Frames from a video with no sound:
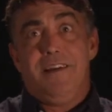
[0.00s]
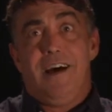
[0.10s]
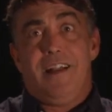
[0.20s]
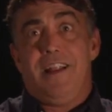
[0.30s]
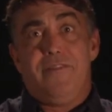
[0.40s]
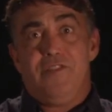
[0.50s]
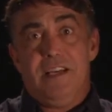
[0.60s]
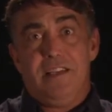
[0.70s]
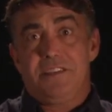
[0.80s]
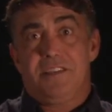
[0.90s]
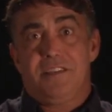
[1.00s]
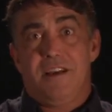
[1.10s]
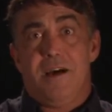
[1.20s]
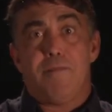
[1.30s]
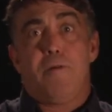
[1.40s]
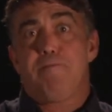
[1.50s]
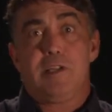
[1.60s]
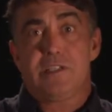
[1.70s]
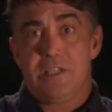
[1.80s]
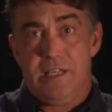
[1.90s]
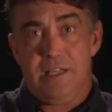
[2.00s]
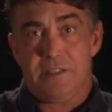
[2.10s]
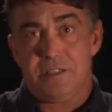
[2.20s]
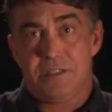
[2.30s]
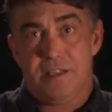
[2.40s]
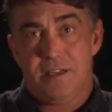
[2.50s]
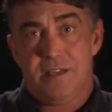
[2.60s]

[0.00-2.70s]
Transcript: I love this. I'm open to this.